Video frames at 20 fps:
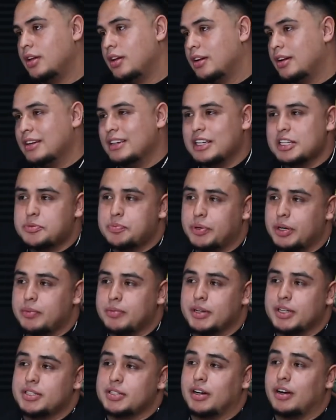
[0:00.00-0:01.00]
Because that's pretty
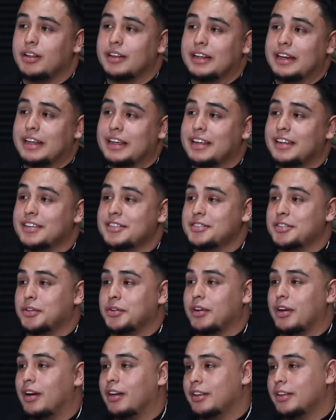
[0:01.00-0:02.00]
much all it is,
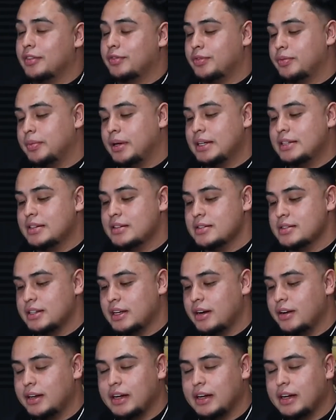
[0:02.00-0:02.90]
dude. All the information is there.